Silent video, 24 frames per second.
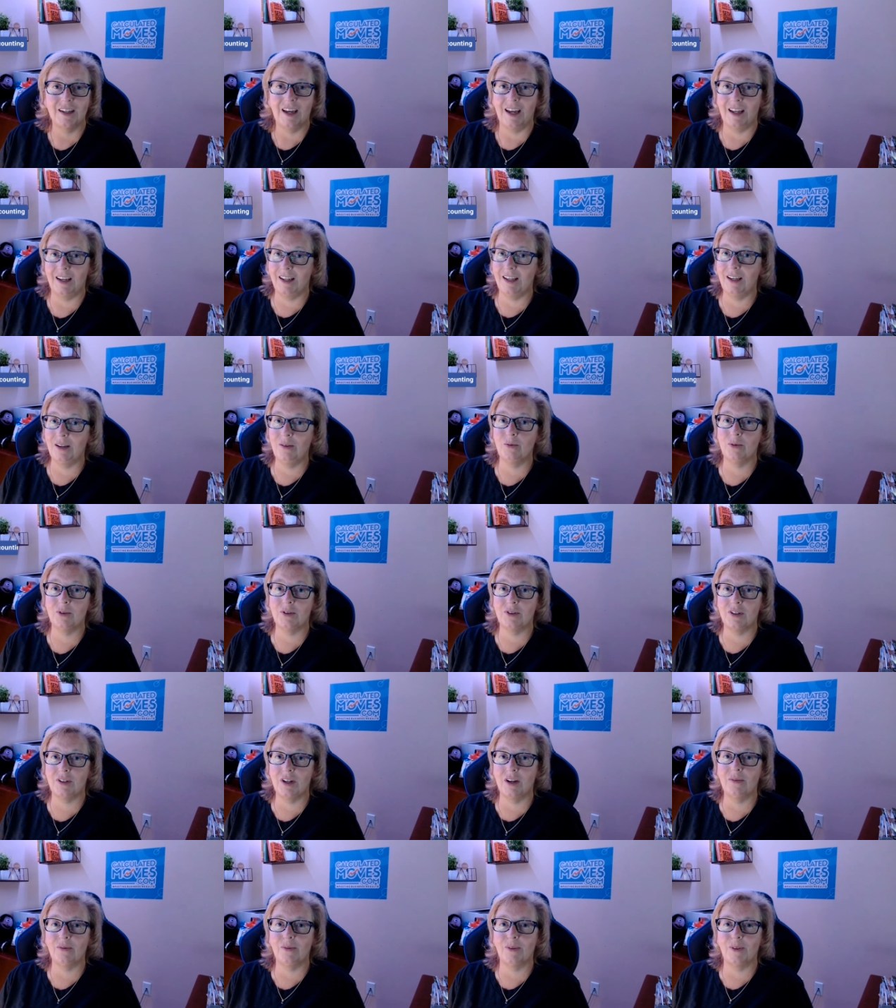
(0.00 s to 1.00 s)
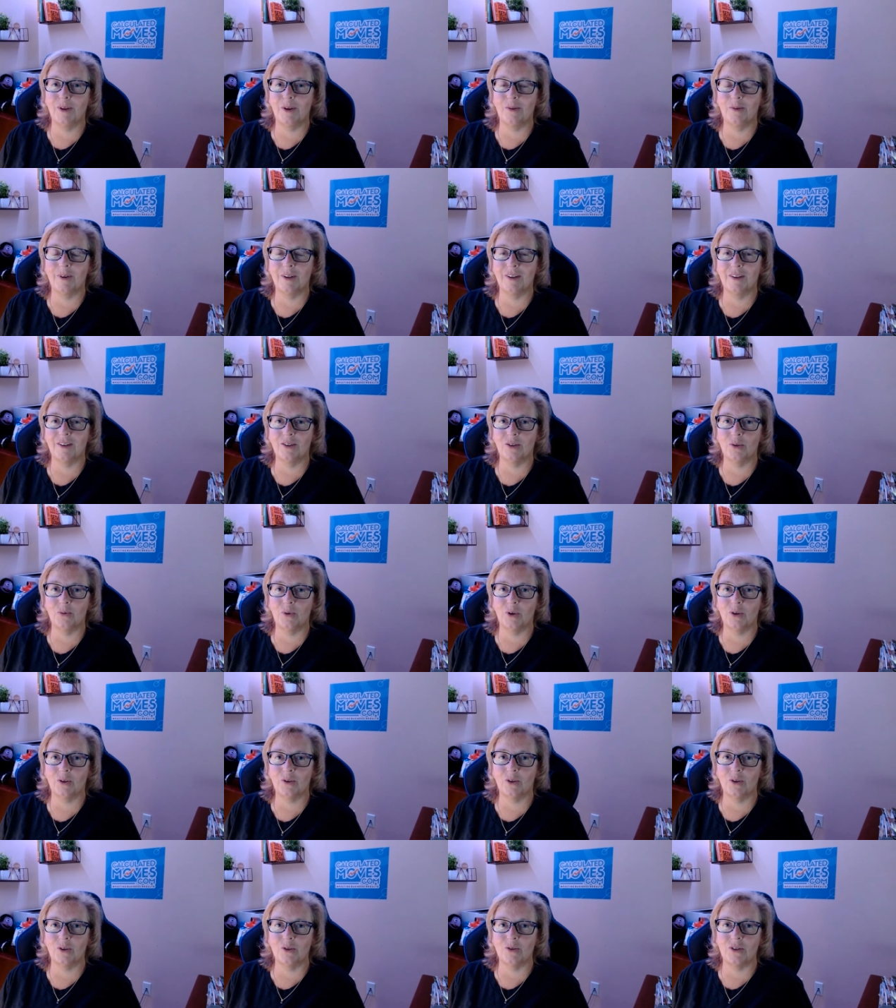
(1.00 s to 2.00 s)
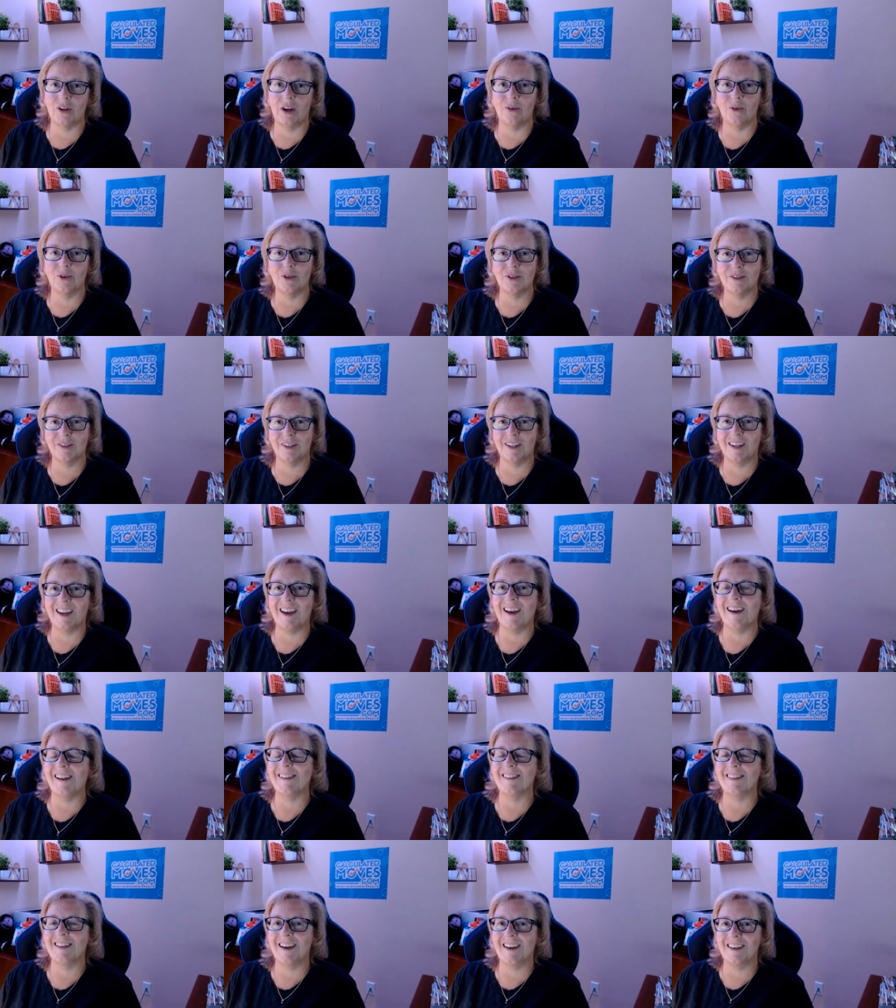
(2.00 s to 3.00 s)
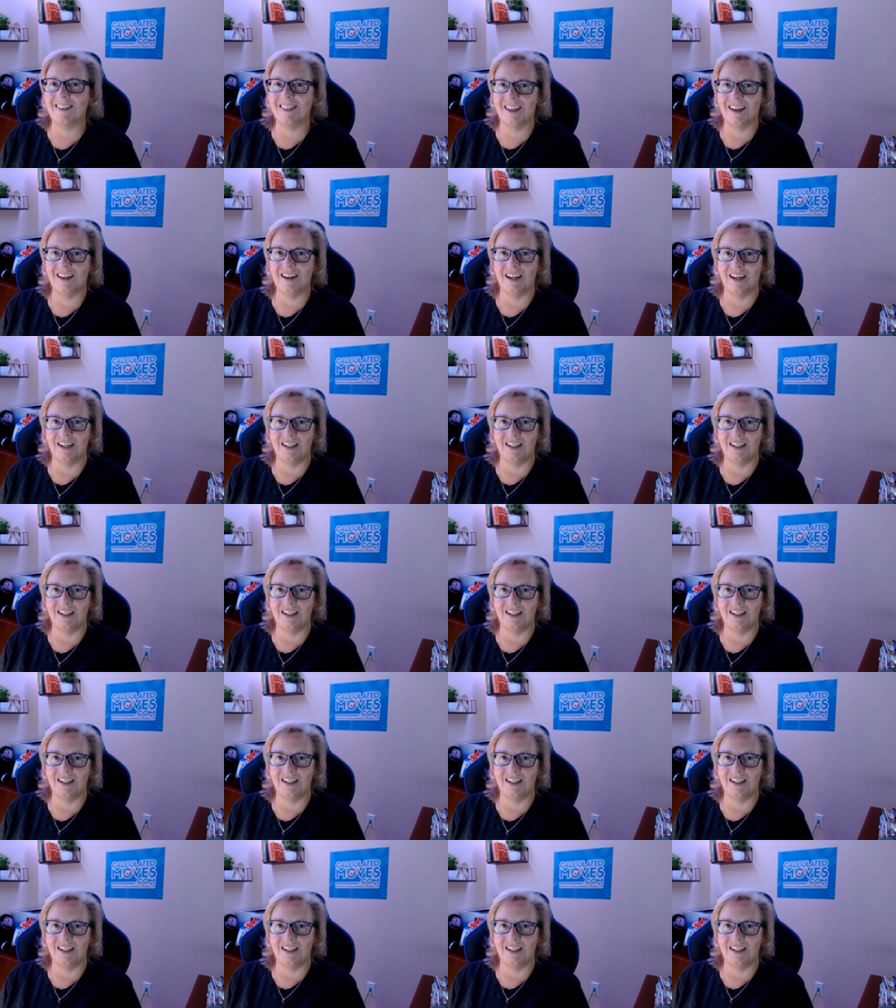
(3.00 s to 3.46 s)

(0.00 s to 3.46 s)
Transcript: And he was definitely willing to work those hours. He kind of liked that